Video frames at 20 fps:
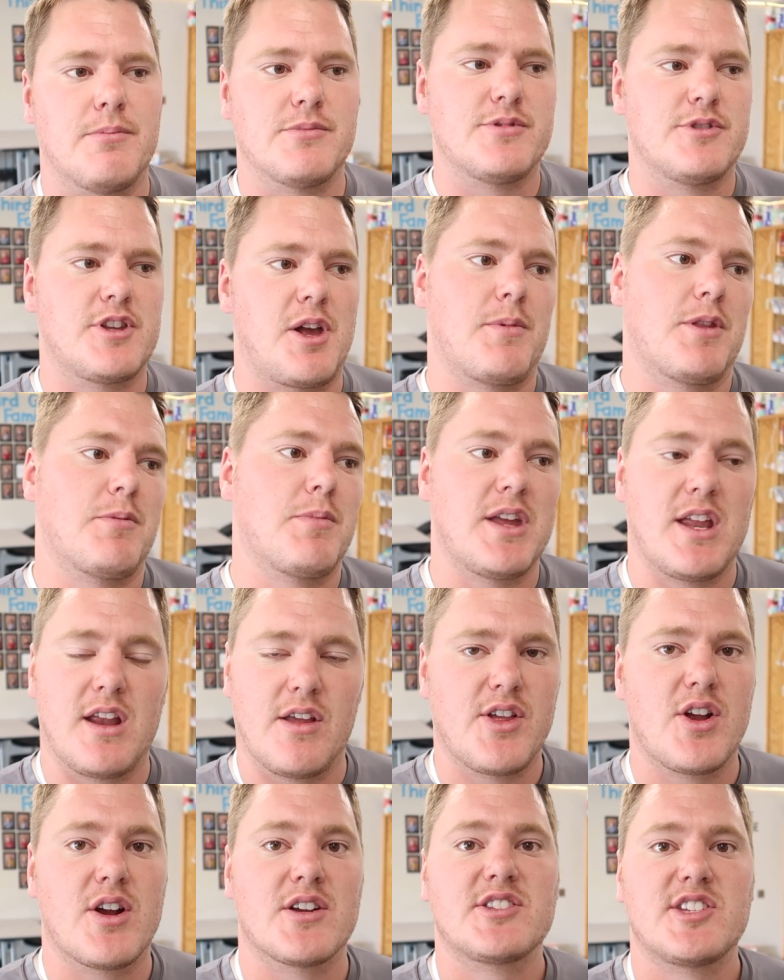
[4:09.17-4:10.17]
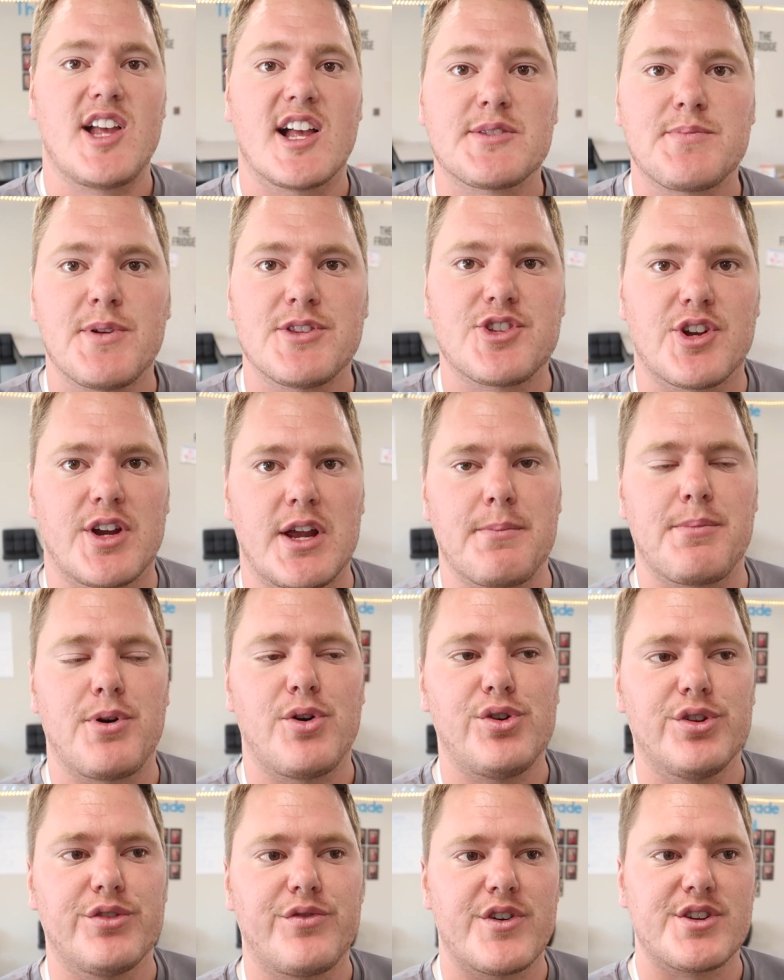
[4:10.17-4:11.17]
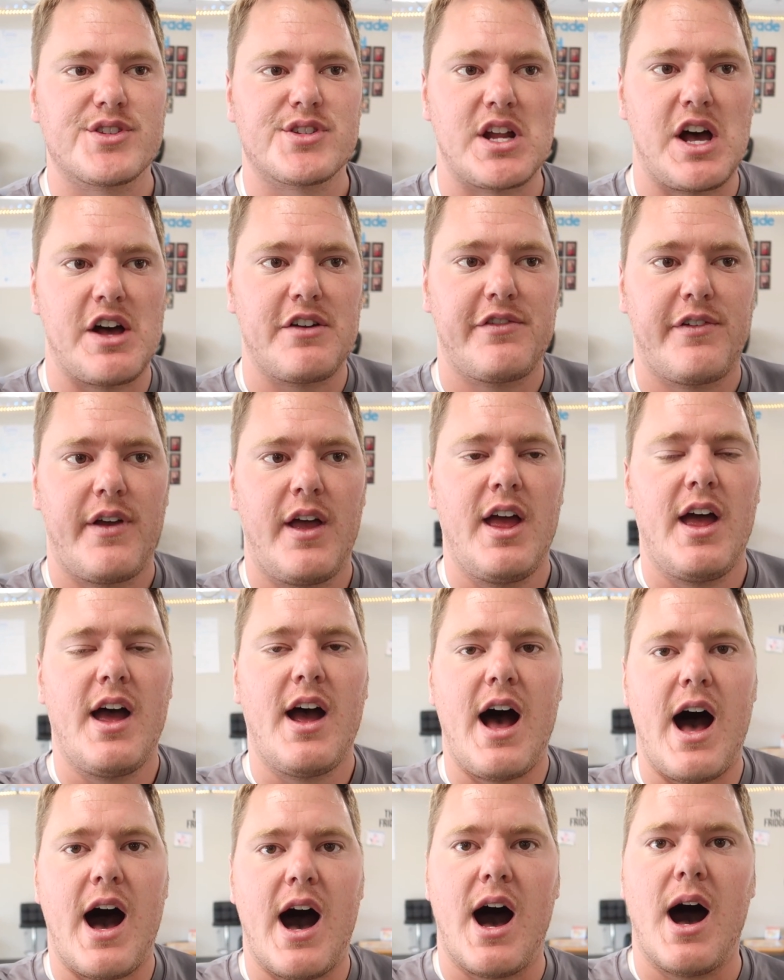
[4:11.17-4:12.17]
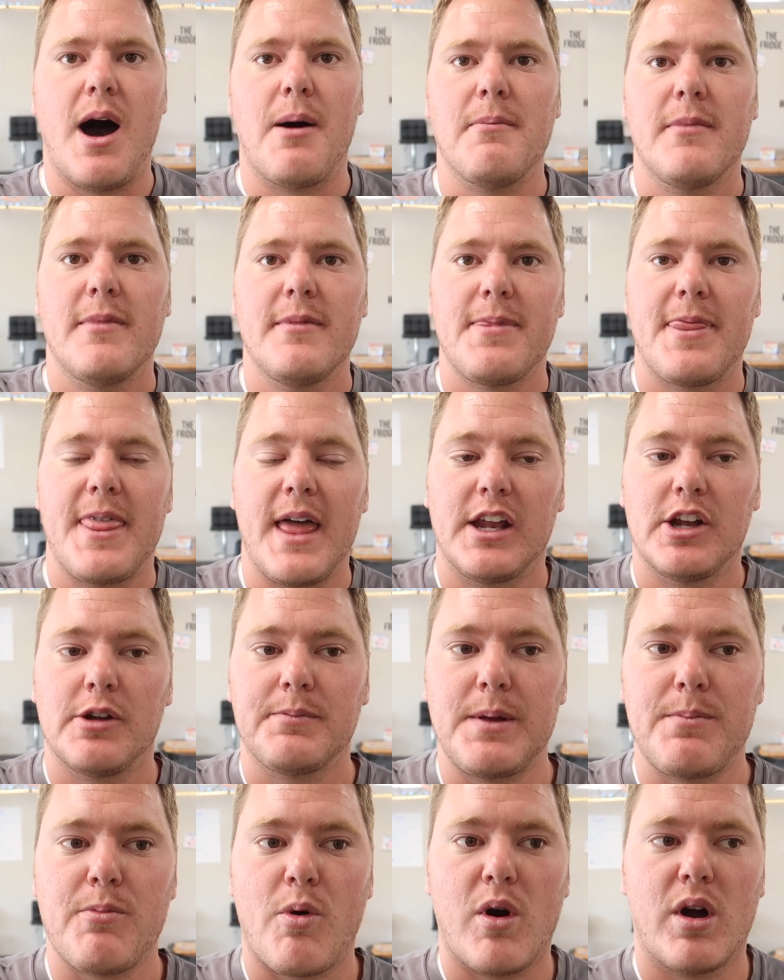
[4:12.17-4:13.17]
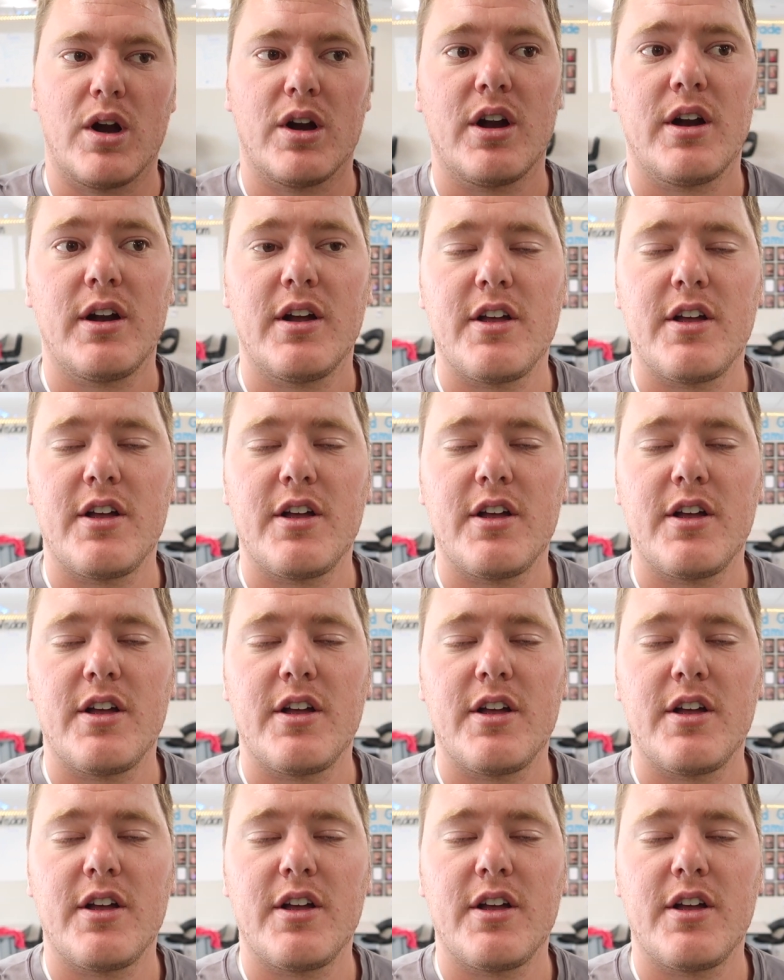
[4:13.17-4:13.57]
some of the beginning of the year assessments are getting pulled for stuff. Then it'll be more